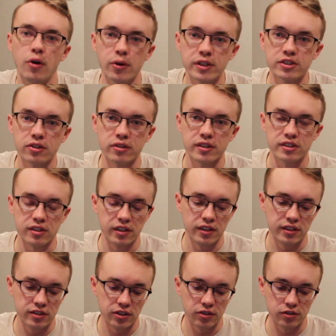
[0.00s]
Focus on this
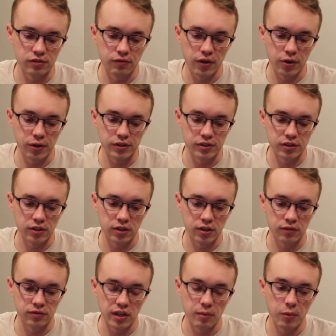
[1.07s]
lens here is very
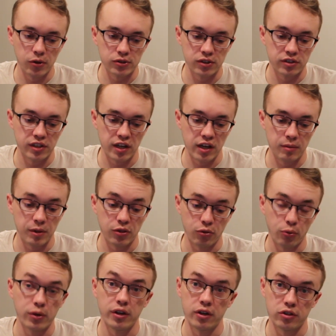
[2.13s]
soft, and most of the time at
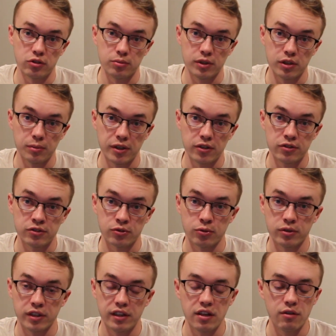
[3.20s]
three hundred millimeters, you're
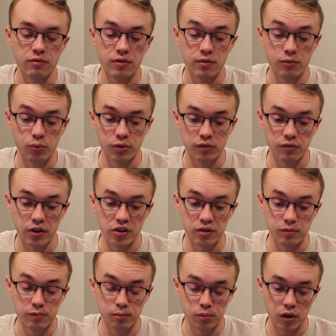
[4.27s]
going to end up with
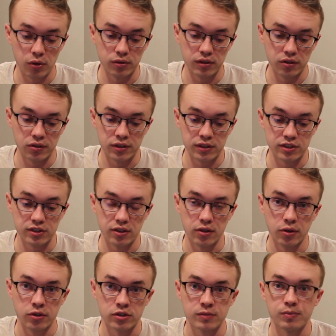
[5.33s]
very bloated looking
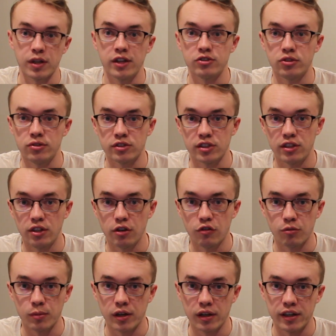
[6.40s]
stars, as you can see here
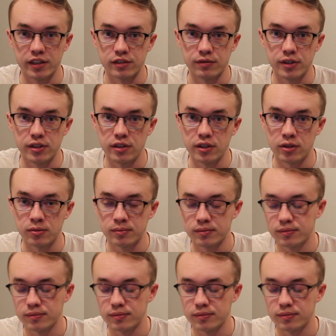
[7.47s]
from my last video.